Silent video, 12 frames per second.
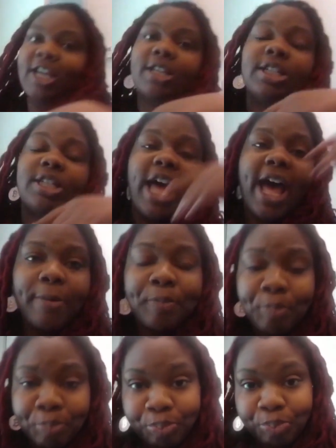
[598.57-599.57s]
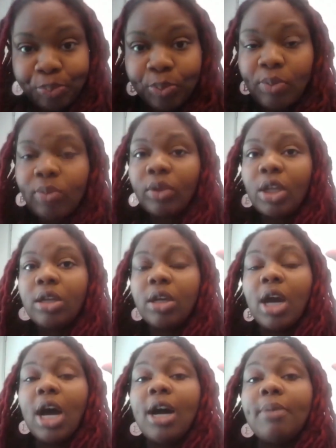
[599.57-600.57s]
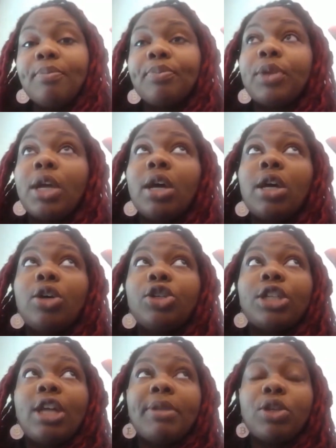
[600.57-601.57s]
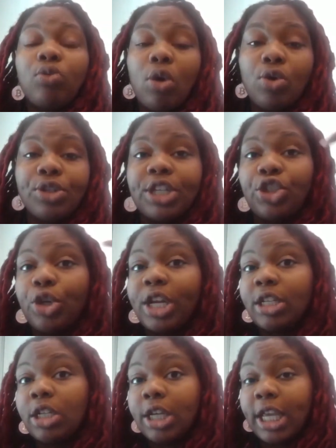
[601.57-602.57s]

is that uh, some of the roles that you can